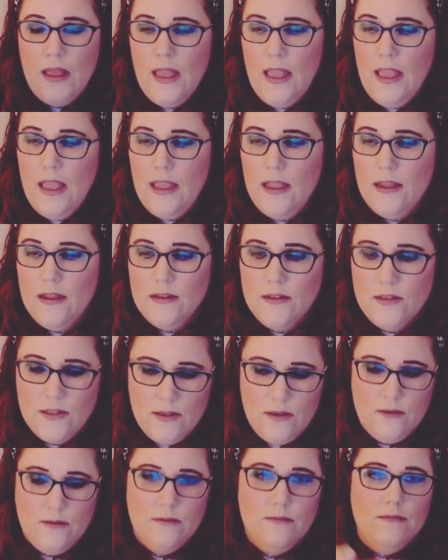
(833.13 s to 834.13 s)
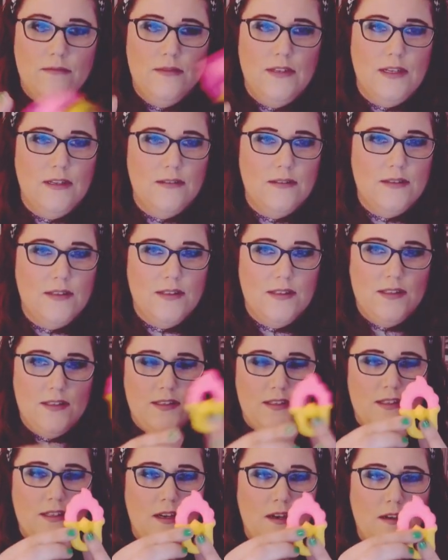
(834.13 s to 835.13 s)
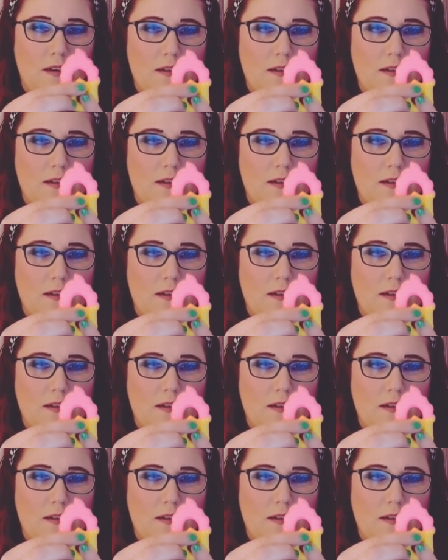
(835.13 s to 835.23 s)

and oh, that's stuck.